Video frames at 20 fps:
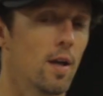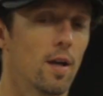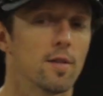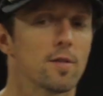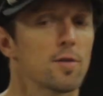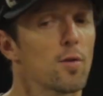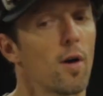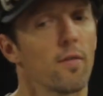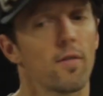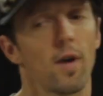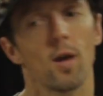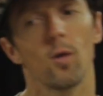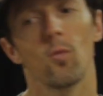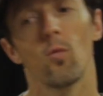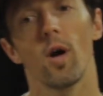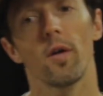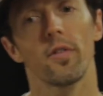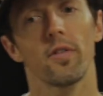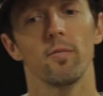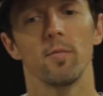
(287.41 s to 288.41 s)
And so I've got a
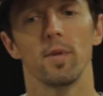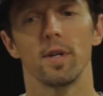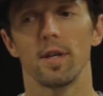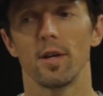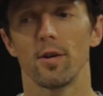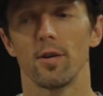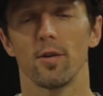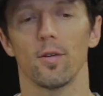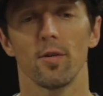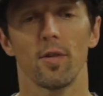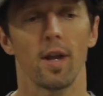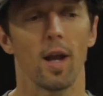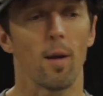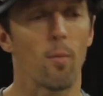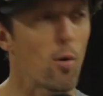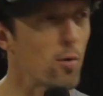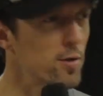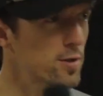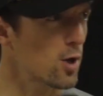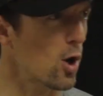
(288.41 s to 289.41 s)
wealth of material that
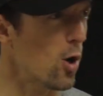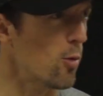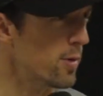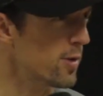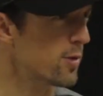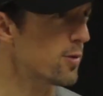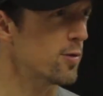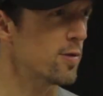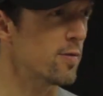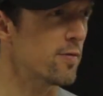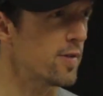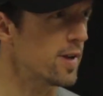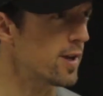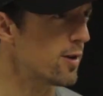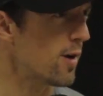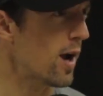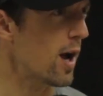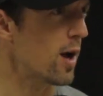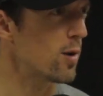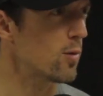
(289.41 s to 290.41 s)
I'm always combing through to
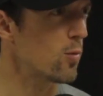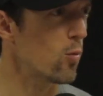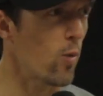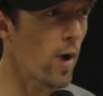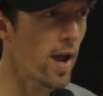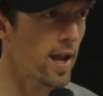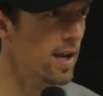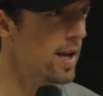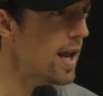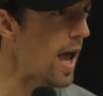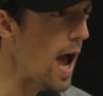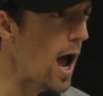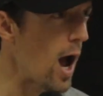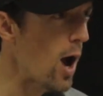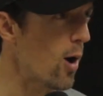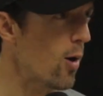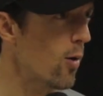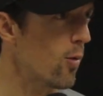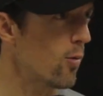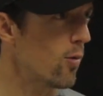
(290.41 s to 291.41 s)
figure out when and
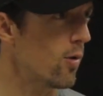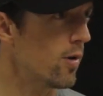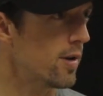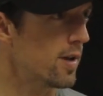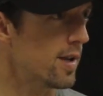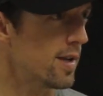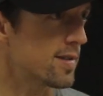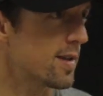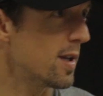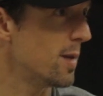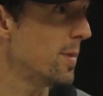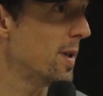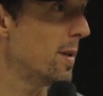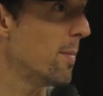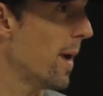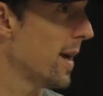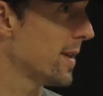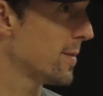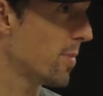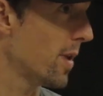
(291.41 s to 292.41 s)
how is going to be the
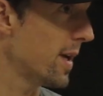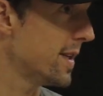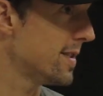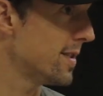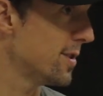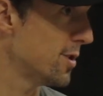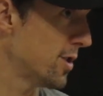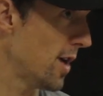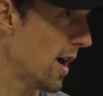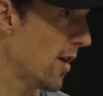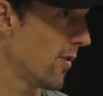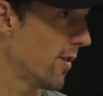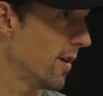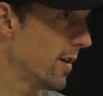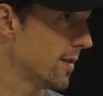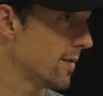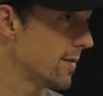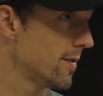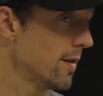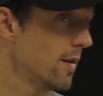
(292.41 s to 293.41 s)
best place to share
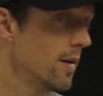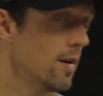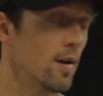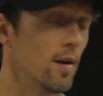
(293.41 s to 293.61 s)
this.